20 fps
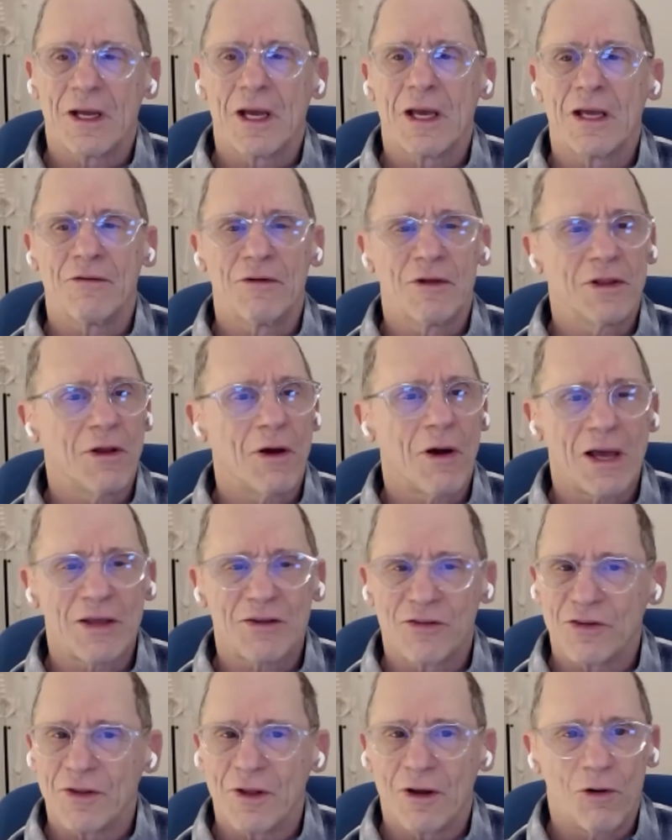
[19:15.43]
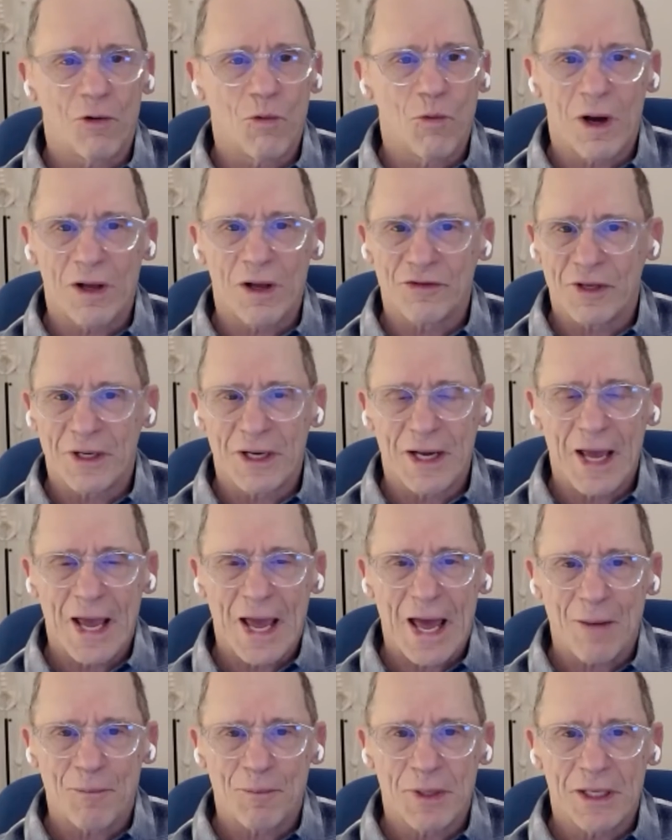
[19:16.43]
Even though I still wasn't
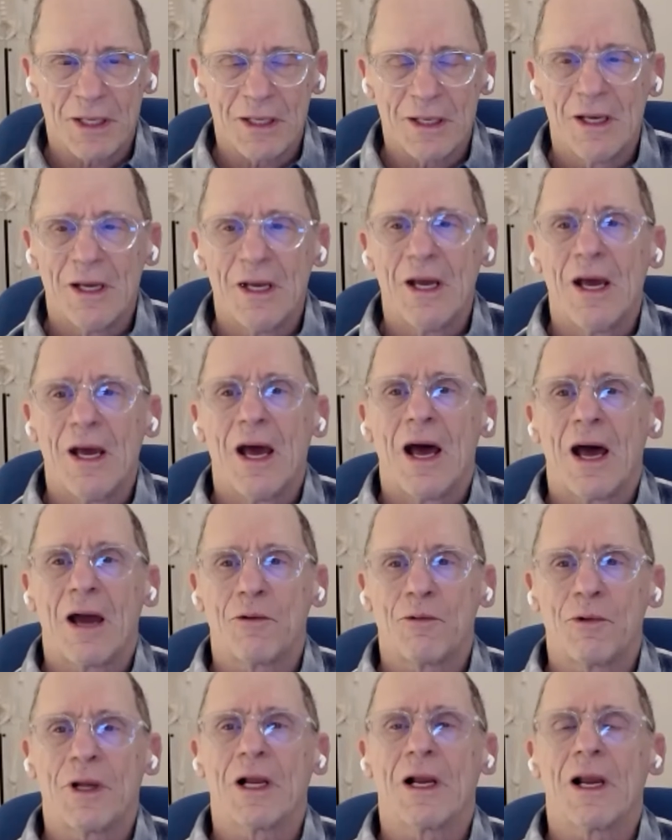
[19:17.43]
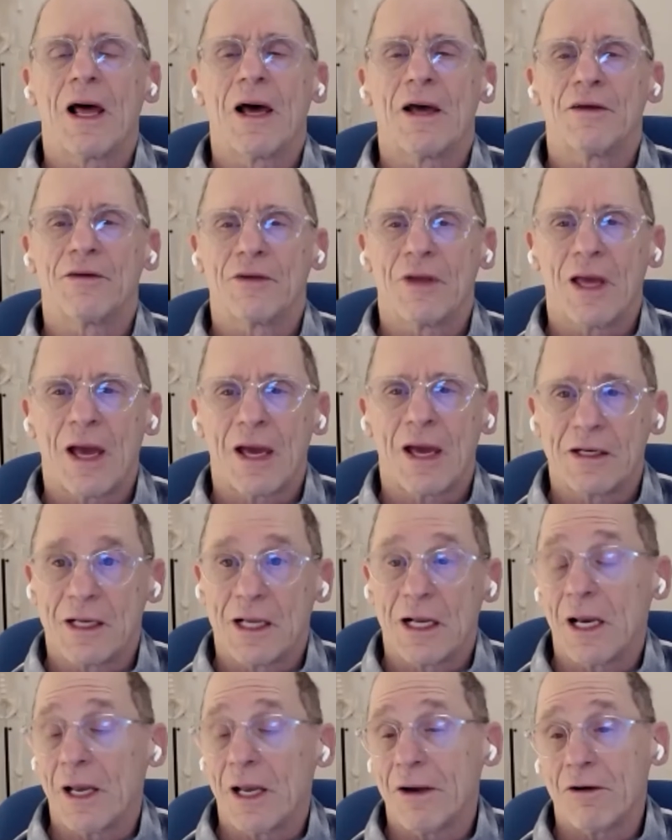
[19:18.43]
happy, I realized I'd
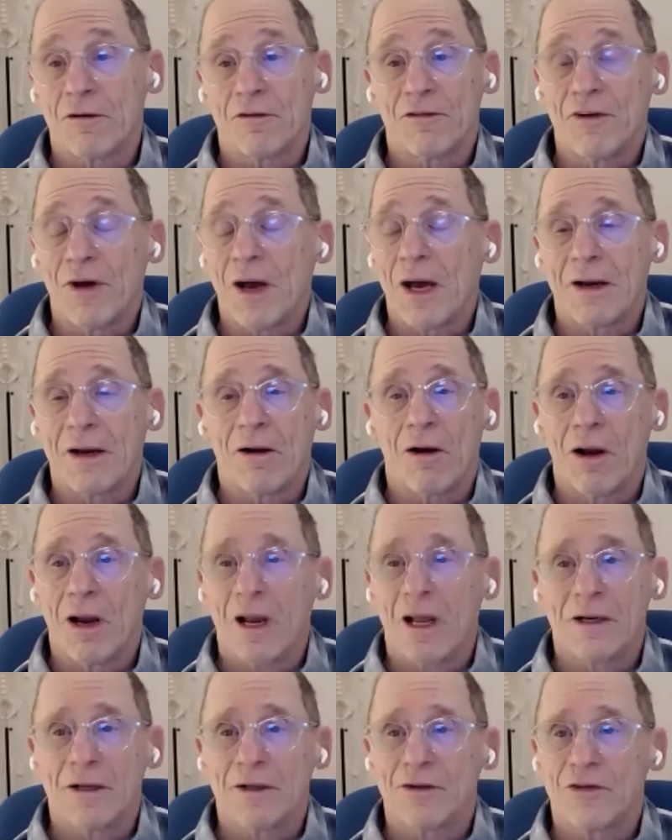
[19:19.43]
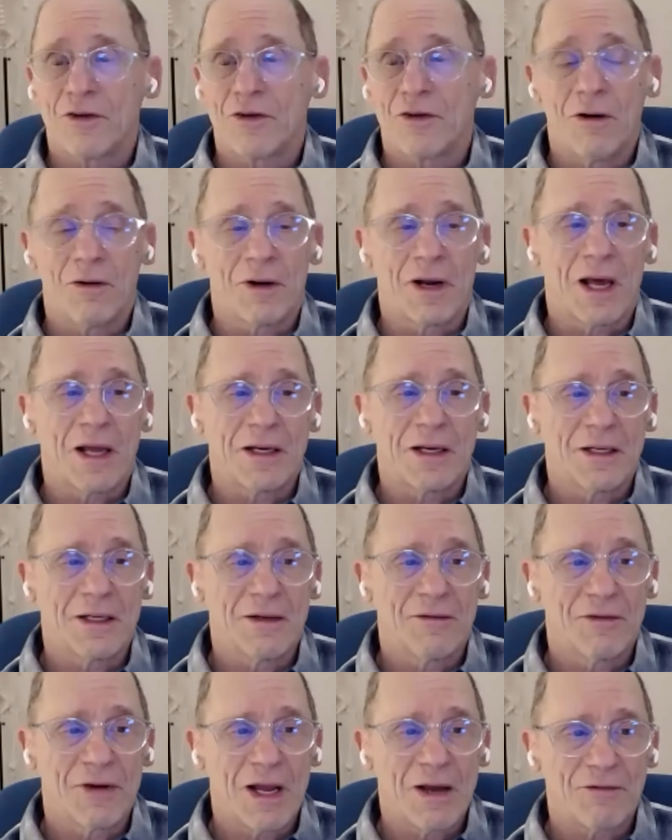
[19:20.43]
clarified all on its own. I didn't
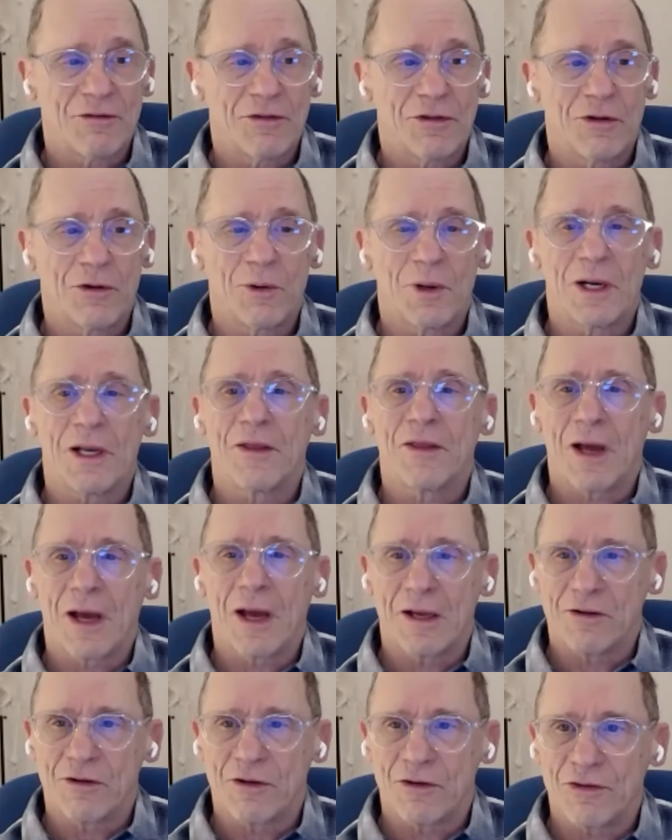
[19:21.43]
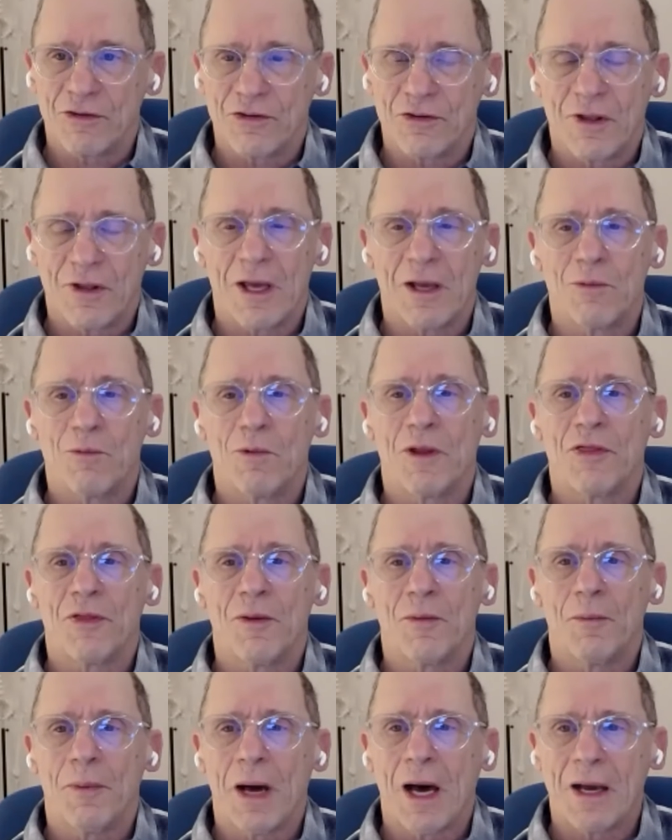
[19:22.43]
even have to do anything. I just stayed with the
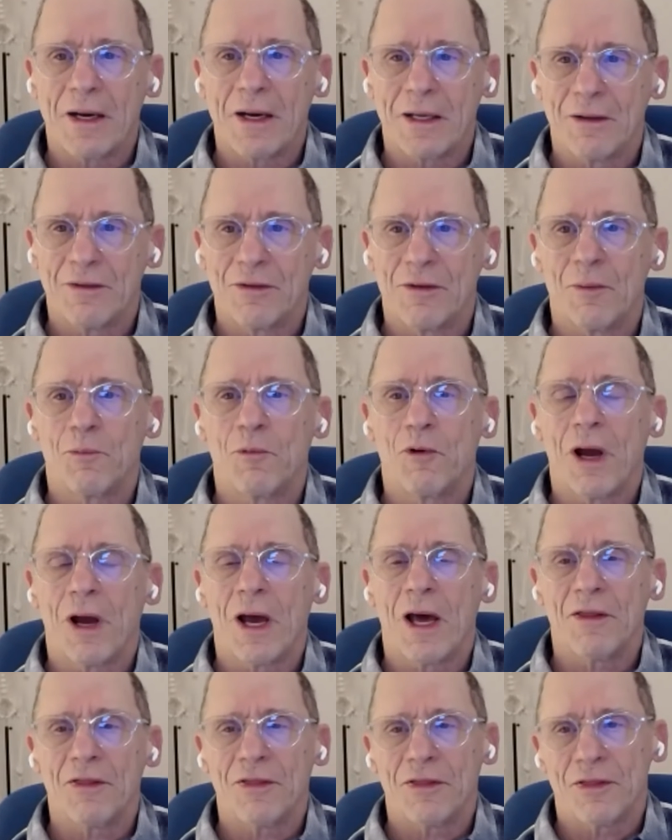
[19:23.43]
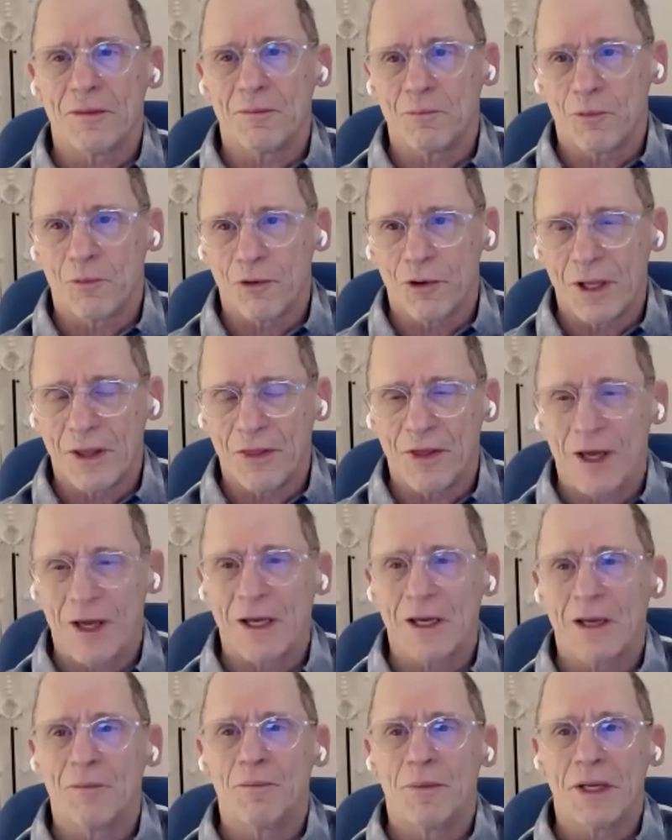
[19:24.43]
body and the breath and
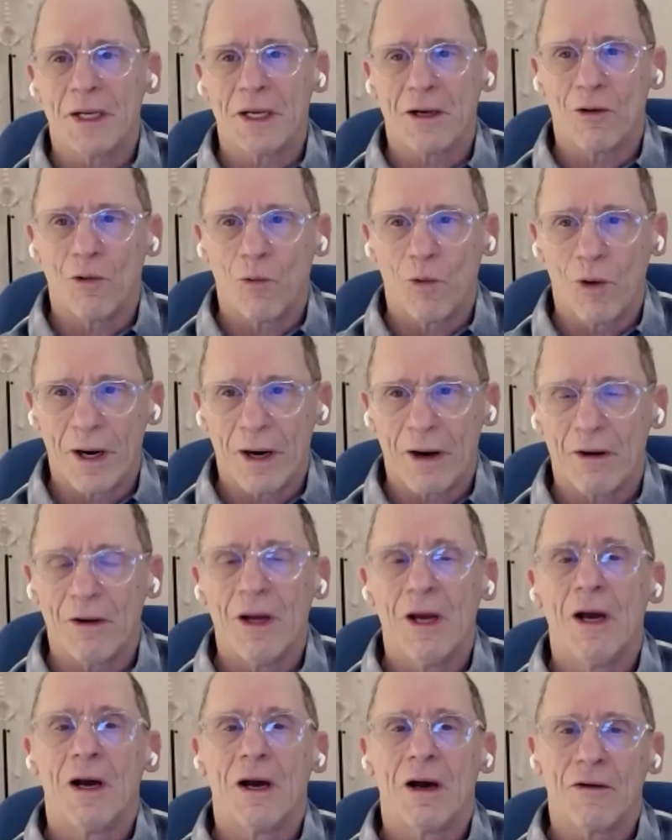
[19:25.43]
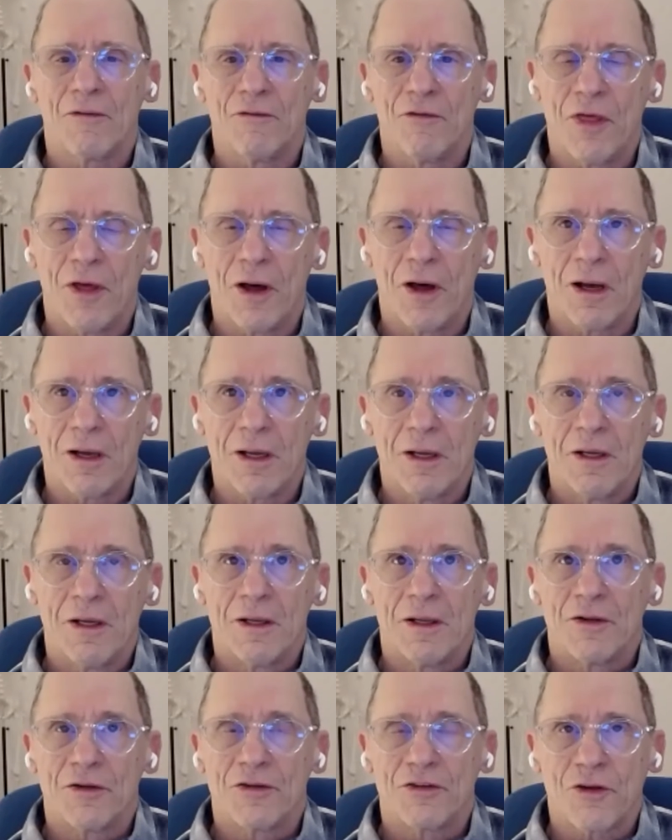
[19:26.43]
breathing and being aware of the
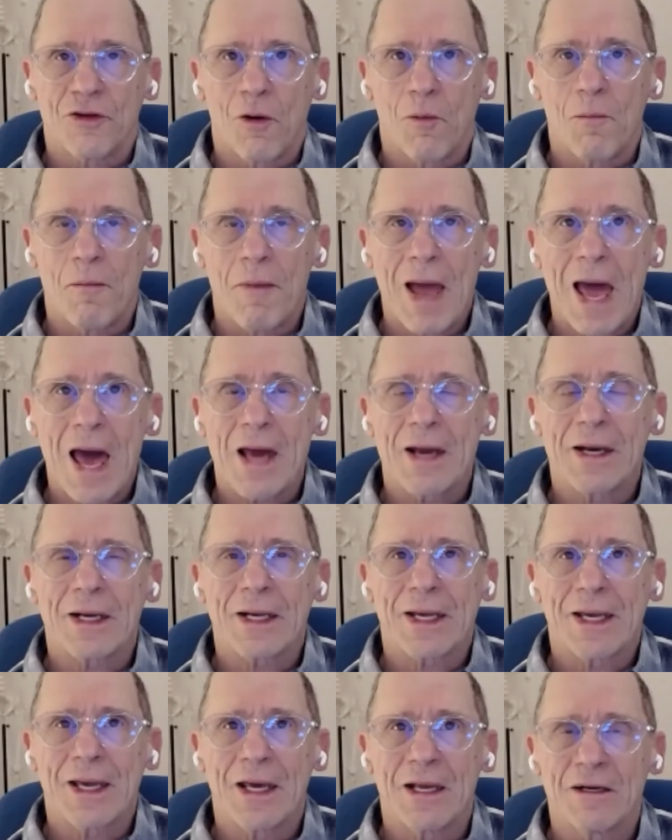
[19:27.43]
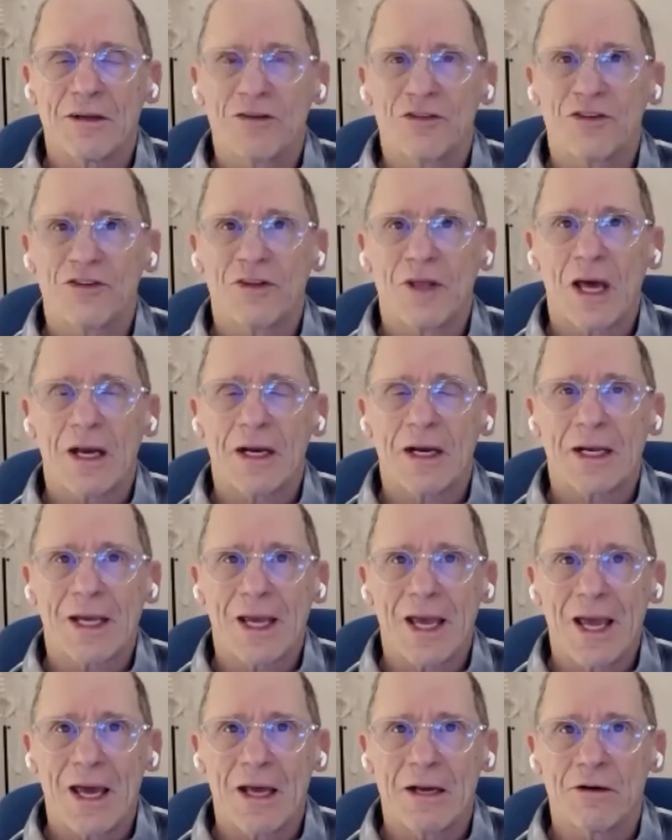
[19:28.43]
somatic, kinesthetic,
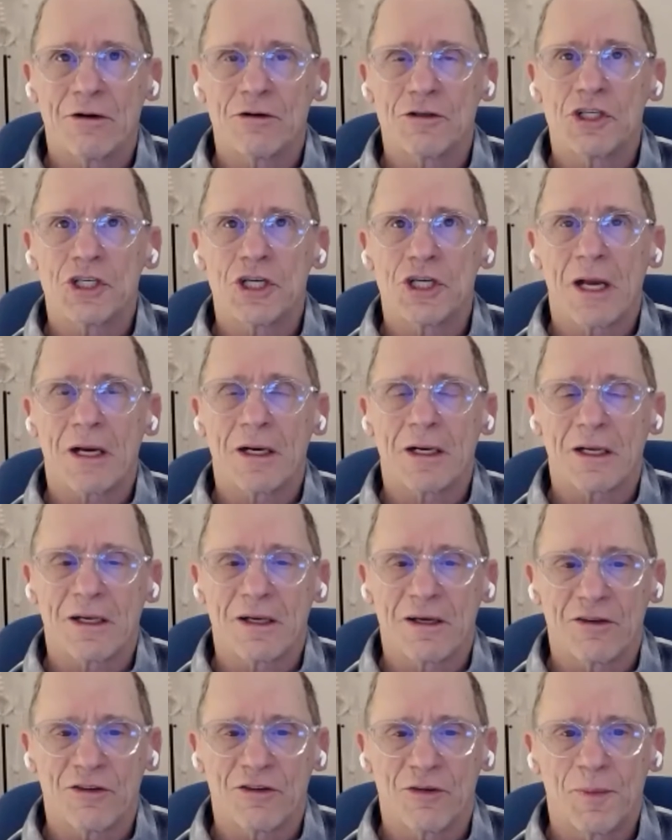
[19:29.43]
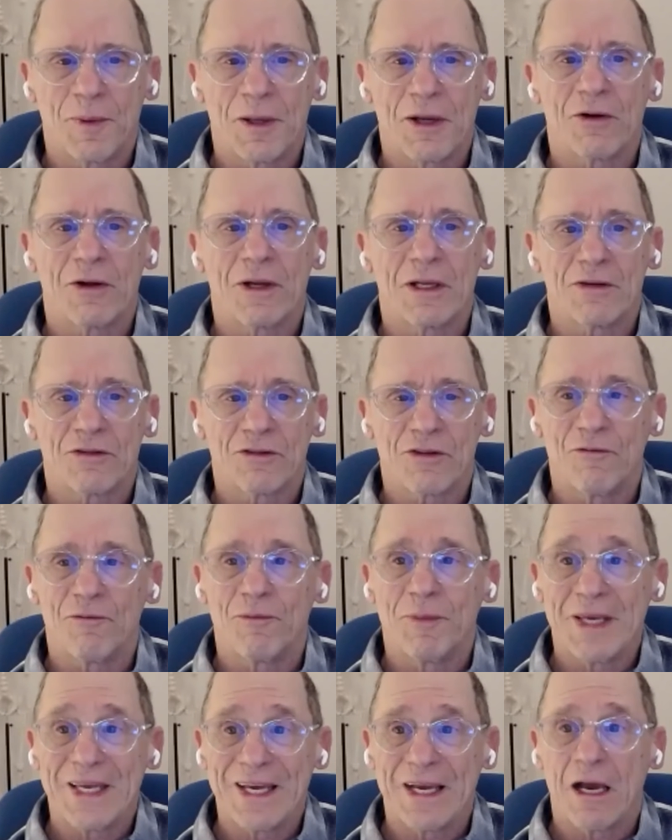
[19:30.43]
energetic experience of
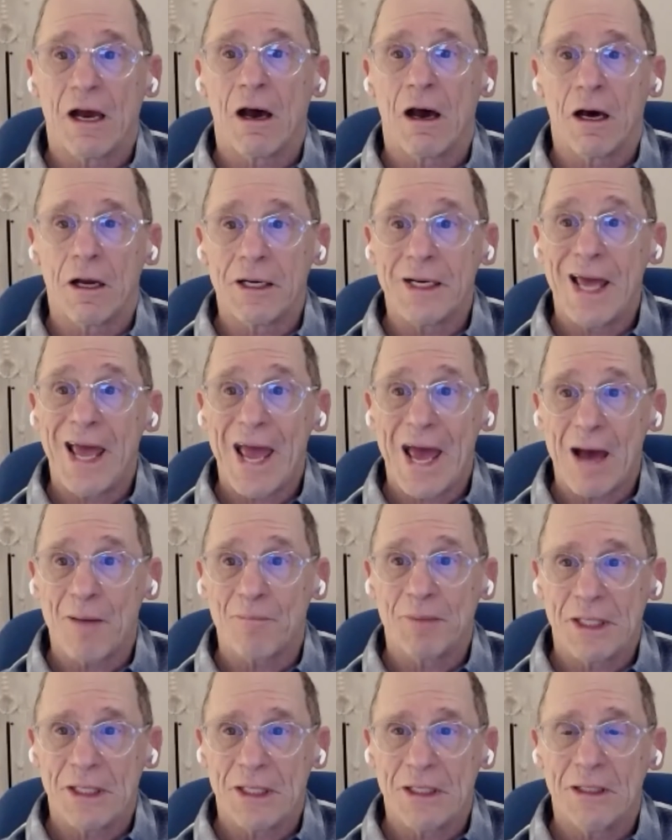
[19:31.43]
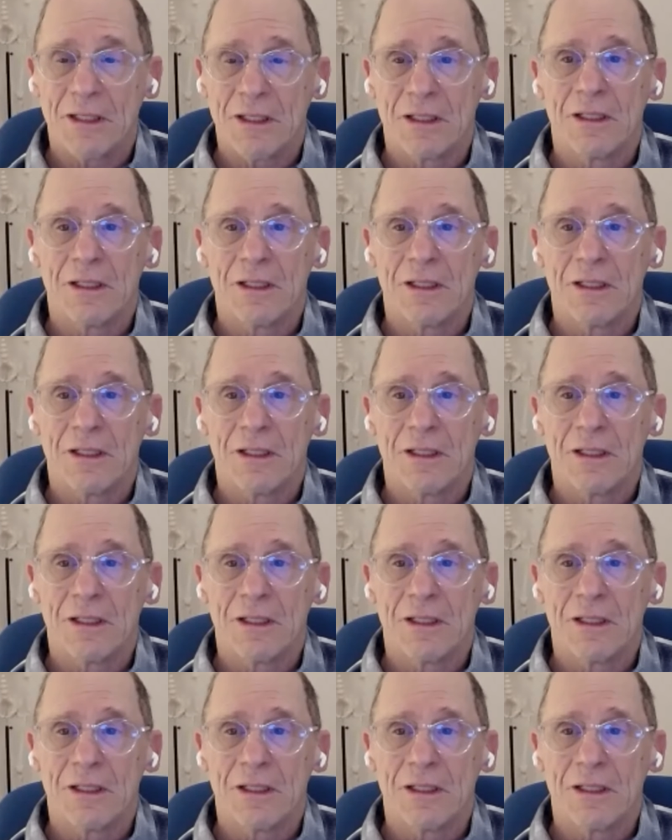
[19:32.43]
being unhappy.